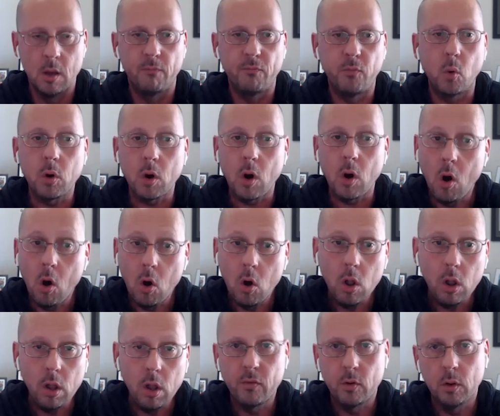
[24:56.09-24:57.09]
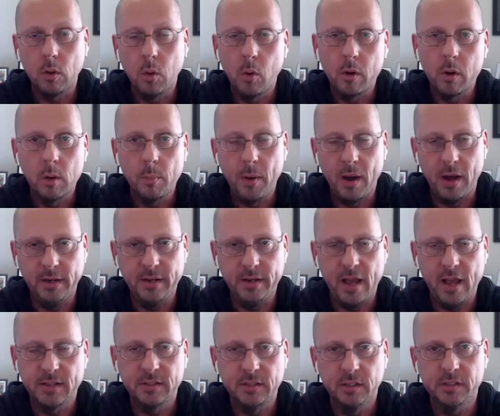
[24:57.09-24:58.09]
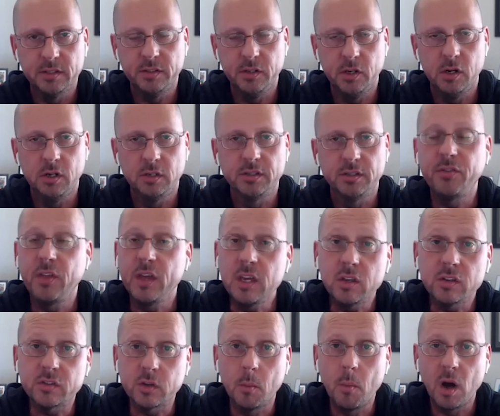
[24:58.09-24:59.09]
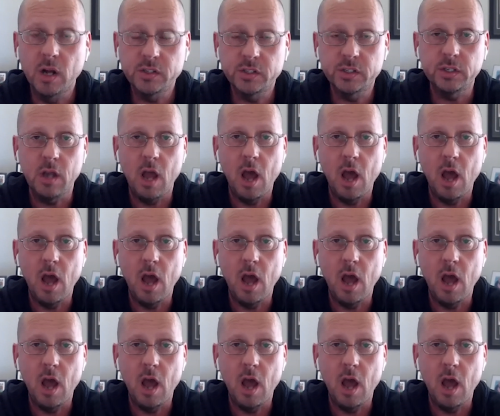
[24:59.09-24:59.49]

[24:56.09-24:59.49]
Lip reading: for all of our loyal podcast listeners, thank you so much